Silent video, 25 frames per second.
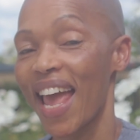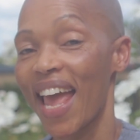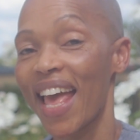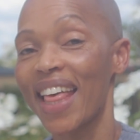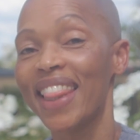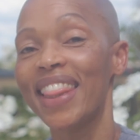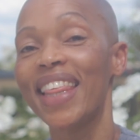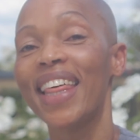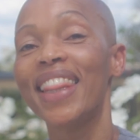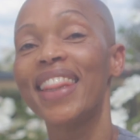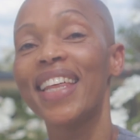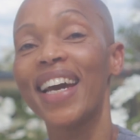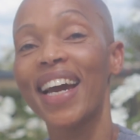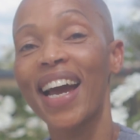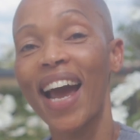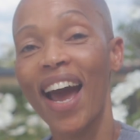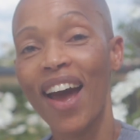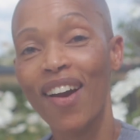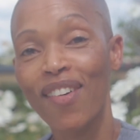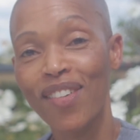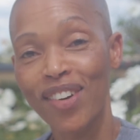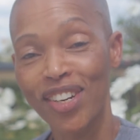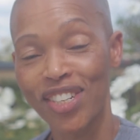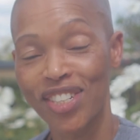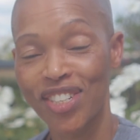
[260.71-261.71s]
and then the
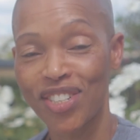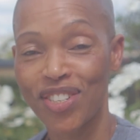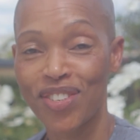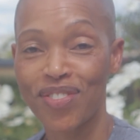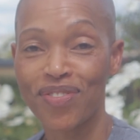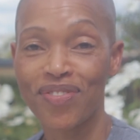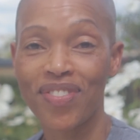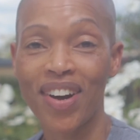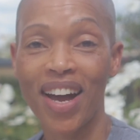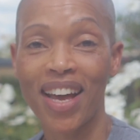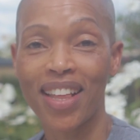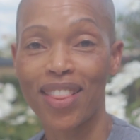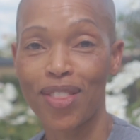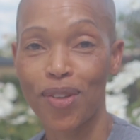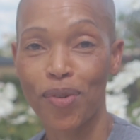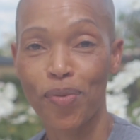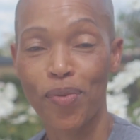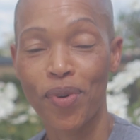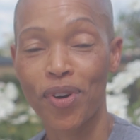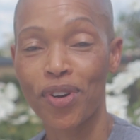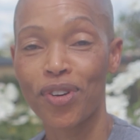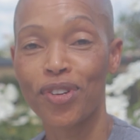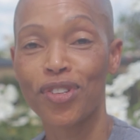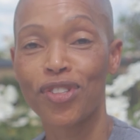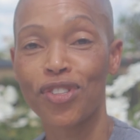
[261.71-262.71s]
courage to find the
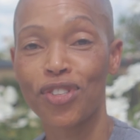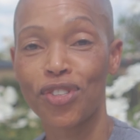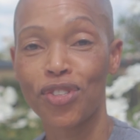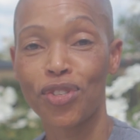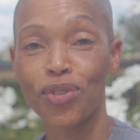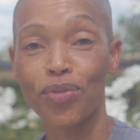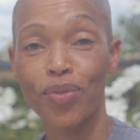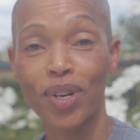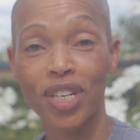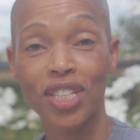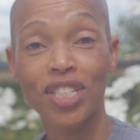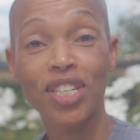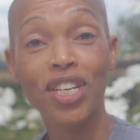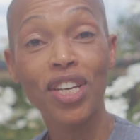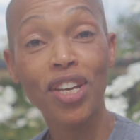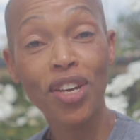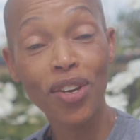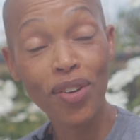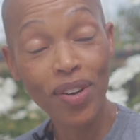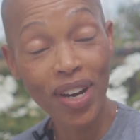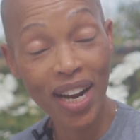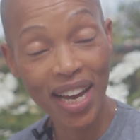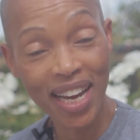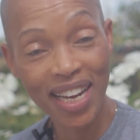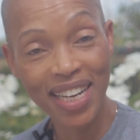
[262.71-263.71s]
words to
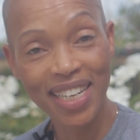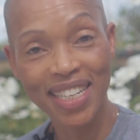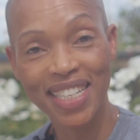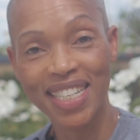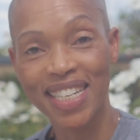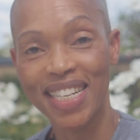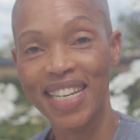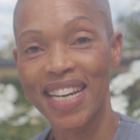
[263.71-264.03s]
articulate